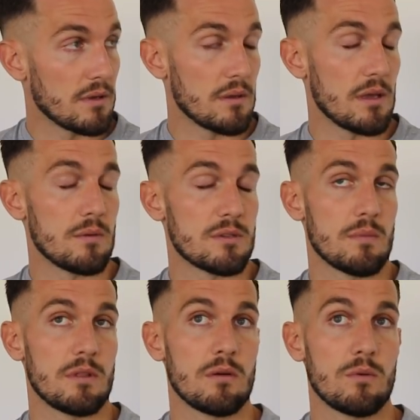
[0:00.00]
it was
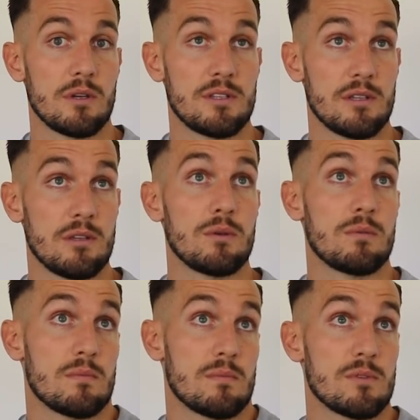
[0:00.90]
something that I wanted to
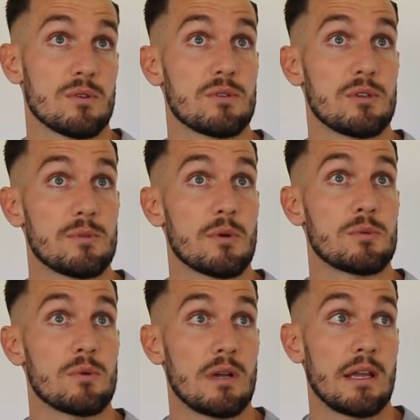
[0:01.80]
do sort of as soon as
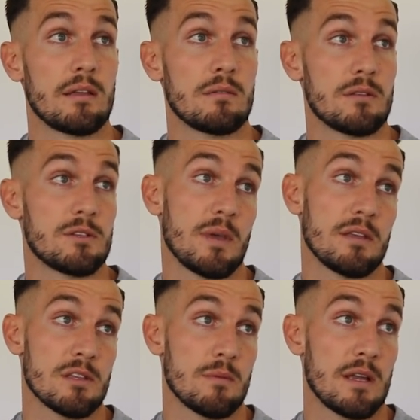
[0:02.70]
possible, really, and
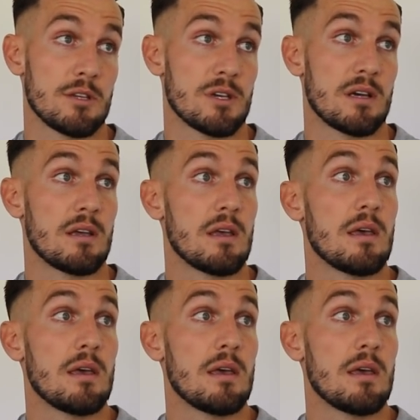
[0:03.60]
speaking to the manager